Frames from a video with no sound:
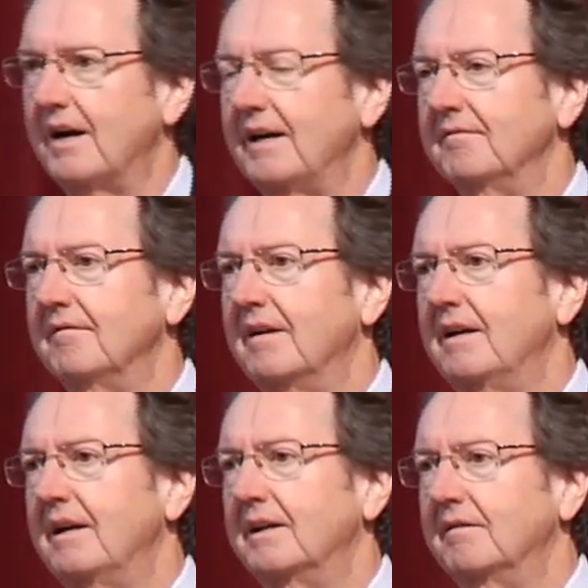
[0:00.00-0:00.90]

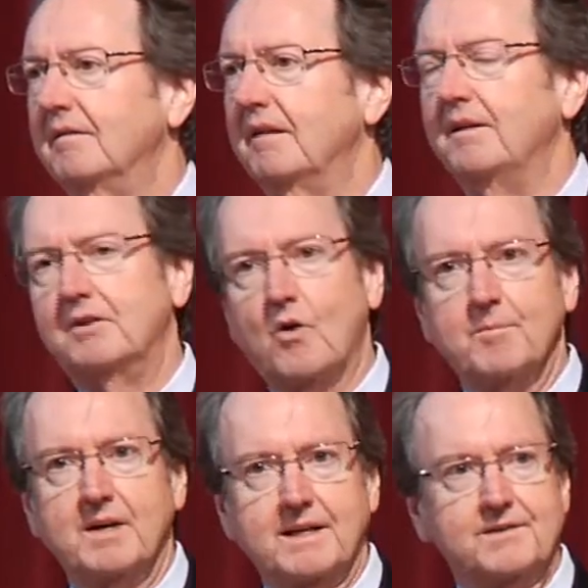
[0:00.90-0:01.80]
and
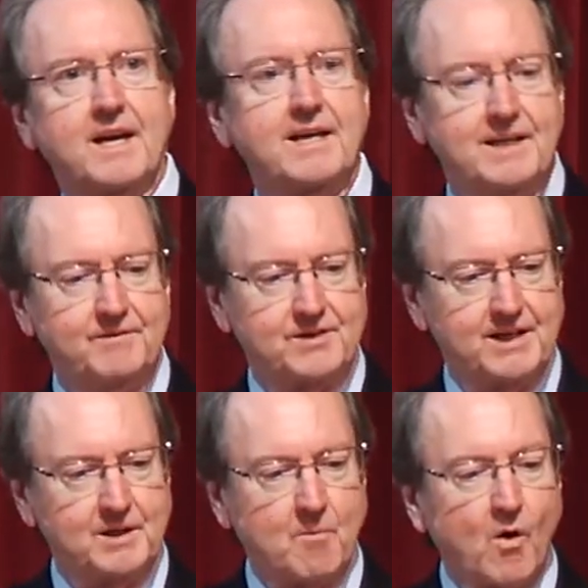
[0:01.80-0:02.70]
corporate executive,
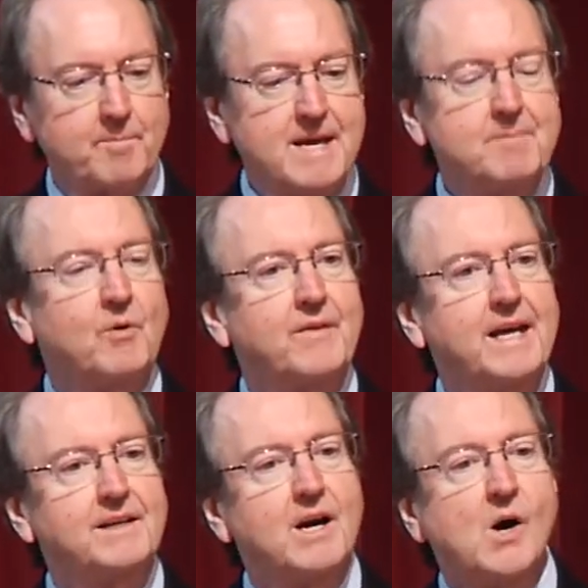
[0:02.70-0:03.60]
said, the more people
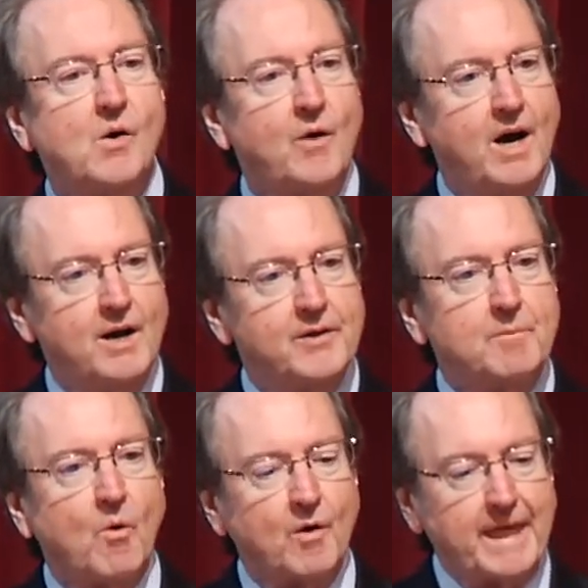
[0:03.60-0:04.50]
that go, the
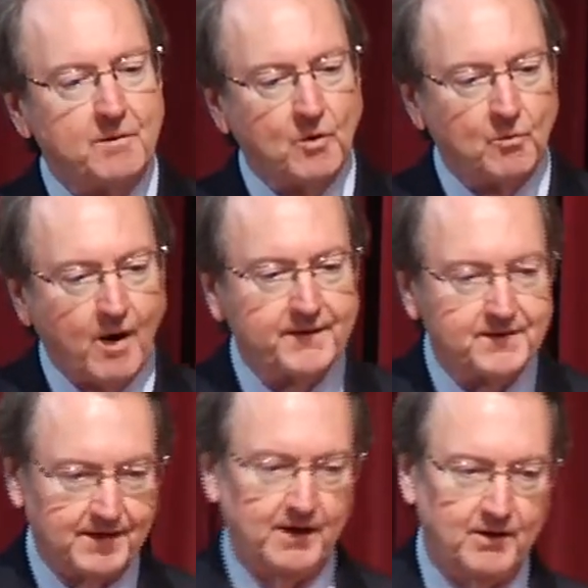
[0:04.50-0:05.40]
more that will want
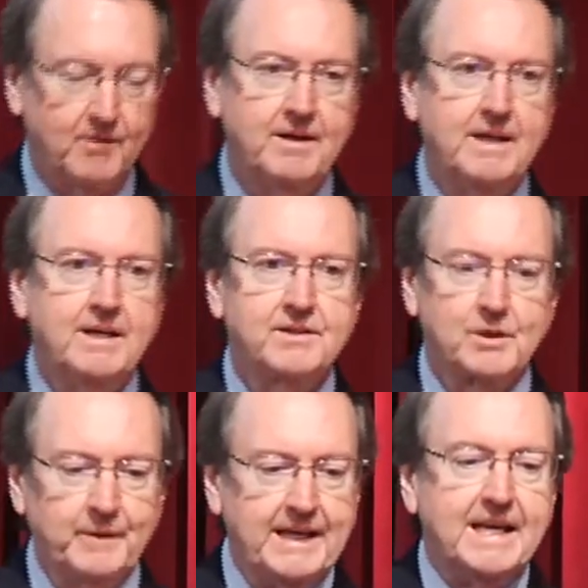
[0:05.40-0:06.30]
to go. So
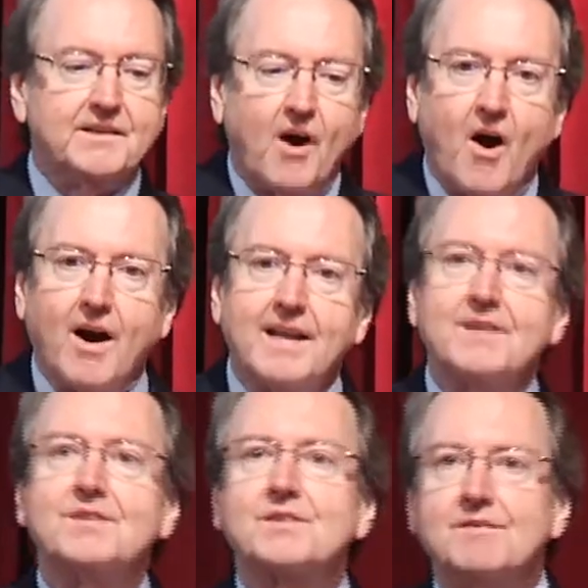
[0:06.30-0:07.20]
we need to
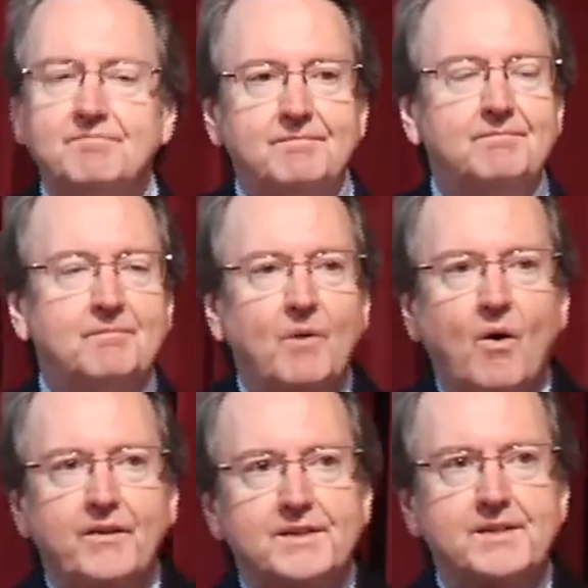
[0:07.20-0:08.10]
harness
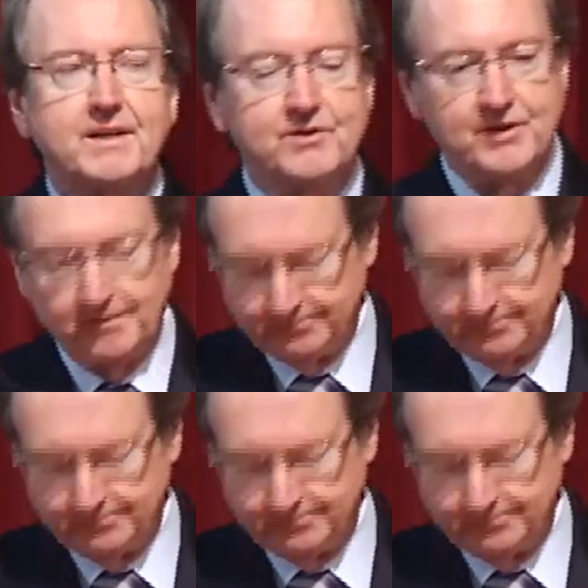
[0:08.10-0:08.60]
all this energy.